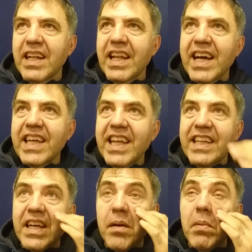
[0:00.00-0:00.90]
lucky
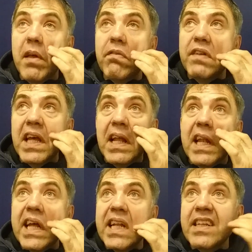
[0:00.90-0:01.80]
them if they
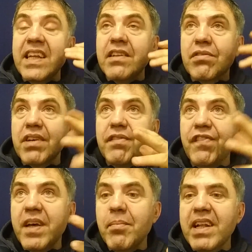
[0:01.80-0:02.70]
land into a
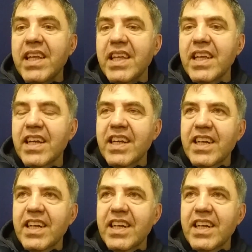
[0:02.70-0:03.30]
family